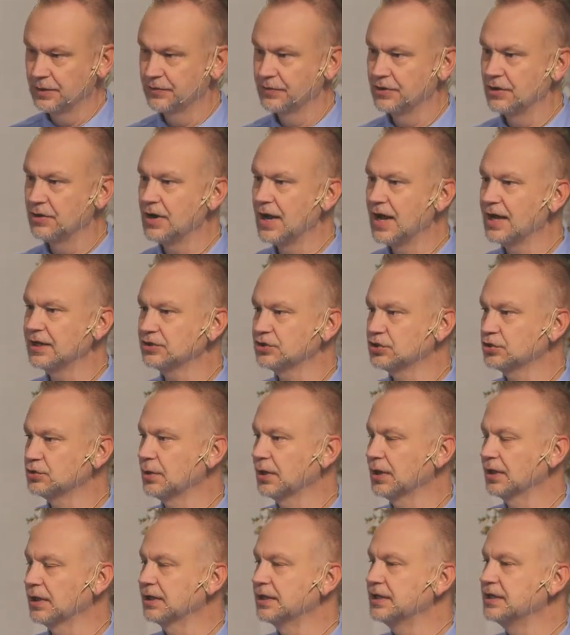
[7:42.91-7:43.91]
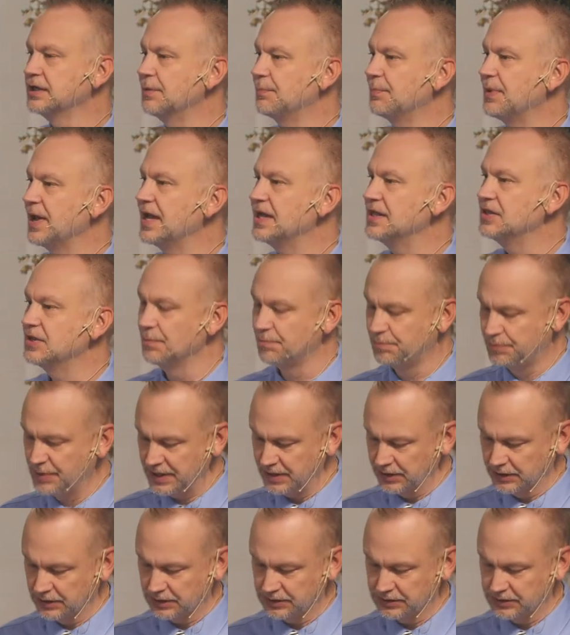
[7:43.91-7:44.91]
They're not struggling to pay the
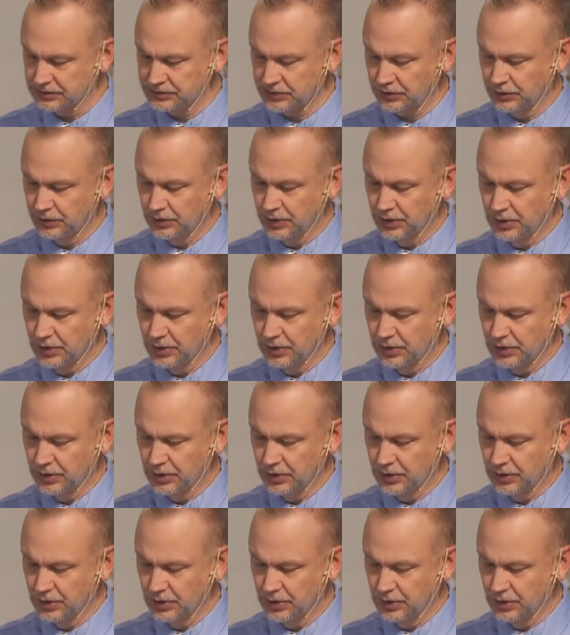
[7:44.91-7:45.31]
bills.